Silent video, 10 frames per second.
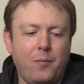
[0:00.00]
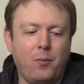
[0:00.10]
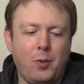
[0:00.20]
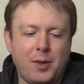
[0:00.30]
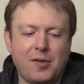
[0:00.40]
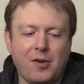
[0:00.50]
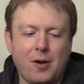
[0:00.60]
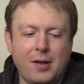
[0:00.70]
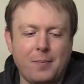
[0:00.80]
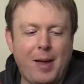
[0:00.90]
with the
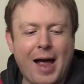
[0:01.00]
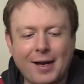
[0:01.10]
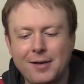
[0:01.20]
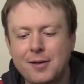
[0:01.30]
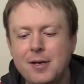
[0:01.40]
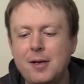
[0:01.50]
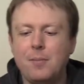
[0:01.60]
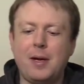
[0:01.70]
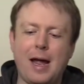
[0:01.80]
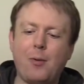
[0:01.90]
starting pack.
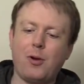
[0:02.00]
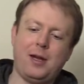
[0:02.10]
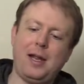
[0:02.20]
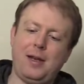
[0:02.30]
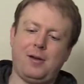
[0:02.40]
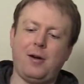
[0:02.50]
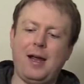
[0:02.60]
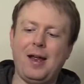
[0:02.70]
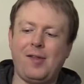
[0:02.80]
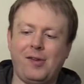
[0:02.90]
But now we're going to get our
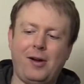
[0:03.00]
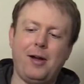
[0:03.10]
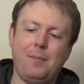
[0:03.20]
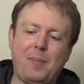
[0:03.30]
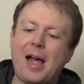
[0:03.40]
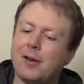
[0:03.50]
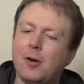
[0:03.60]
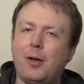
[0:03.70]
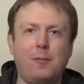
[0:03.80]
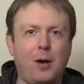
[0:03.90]
hands on
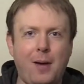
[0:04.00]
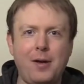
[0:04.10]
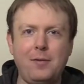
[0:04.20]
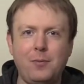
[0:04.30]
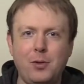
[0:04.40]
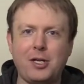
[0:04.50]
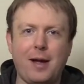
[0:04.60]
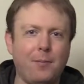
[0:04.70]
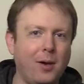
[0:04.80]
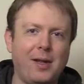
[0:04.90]
Batgirl and Robin, which
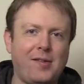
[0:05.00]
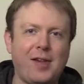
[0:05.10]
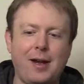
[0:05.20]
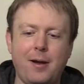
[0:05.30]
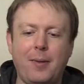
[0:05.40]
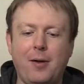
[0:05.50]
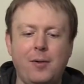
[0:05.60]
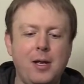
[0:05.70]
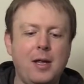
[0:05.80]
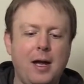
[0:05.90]
I'm really excited
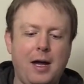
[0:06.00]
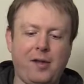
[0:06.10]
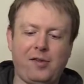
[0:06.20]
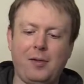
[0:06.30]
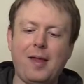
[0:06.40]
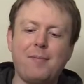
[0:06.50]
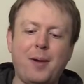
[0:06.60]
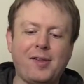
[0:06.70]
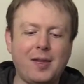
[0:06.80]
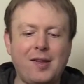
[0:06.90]
about. So let's
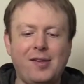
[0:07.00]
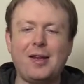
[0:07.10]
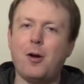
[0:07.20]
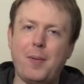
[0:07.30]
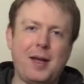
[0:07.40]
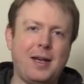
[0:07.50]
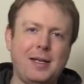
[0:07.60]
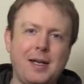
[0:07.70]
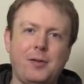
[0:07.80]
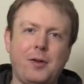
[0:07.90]
bust this thing open and
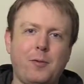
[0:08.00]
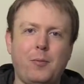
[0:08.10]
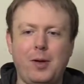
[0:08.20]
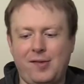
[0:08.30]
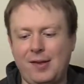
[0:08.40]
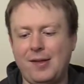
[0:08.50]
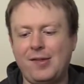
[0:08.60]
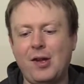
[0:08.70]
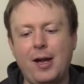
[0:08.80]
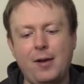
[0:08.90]
take a look at what's
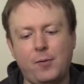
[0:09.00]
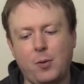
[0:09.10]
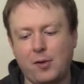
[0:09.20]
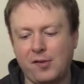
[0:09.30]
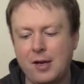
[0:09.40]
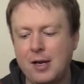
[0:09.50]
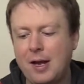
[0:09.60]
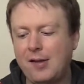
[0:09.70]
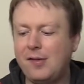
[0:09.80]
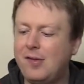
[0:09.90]
inside. Of course,
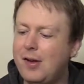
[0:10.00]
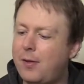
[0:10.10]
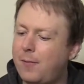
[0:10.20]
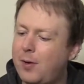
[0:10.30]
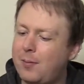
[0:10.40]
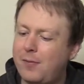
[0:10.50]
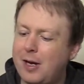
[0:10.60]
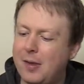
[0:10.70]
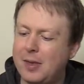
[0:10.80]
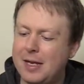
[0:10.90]
as you can see on the front, we've
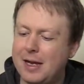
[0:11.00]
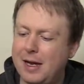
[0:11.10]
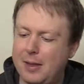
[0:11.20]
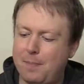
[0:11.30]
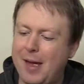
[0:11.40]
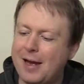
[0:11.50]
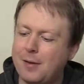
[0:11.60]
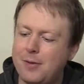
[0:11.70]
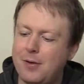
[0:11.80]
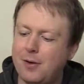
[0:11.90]
got the Bat
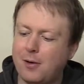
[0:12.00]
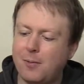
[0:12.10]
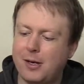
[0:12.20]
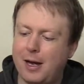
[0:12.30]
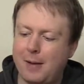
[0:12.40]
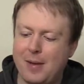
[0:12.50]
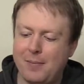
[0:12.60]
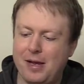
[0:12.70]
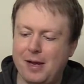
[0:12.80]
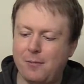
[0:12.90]
computer. We got
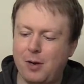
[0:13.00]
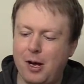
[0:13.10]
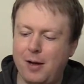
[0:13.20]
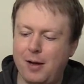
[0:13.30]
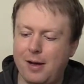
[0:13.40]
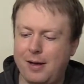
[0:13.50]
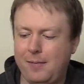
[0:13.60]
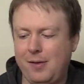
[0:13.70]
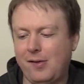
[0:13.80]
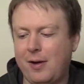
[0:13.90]
Batman,
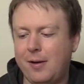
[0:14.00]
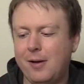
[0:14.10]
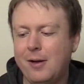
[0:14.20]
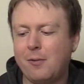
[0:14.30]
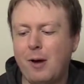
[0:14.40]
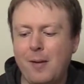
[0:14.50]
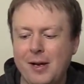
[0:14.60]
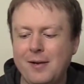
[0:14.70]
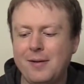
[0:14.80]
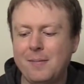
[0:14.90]

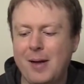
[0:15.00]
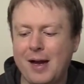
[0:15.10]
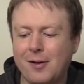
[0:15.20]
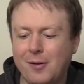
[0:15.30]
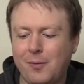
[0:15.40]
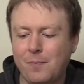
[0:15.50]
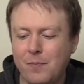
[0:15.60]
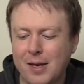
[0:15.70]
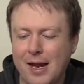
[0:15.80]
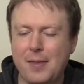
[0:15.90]
Robin, Batgirl,
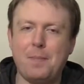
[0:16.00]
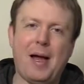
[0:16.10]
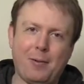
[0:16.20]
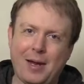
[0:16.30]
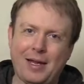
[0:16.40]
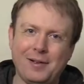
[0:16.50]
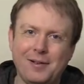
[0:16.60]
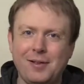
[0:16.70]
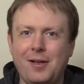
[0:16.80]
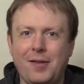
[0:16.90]
and the Batwing.
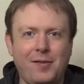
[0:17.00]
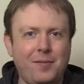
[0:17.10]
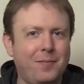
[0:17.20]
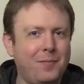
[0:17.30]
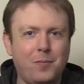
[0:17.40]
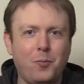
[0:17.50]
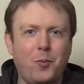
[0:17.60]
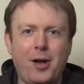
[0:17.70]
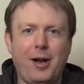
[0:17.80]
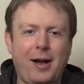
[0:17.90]
Because
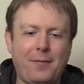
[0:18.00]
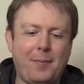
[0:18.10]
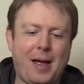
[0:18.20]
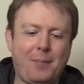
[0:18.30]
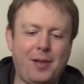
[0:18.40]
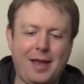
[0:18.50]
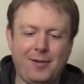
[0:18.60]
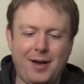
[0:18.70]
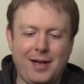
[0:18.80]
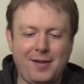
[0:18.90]
why not have a Bat plane,
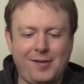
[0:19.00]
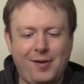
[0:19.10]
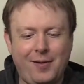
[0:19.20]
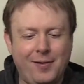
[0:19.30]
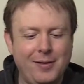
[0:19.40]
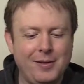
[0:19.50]
right? So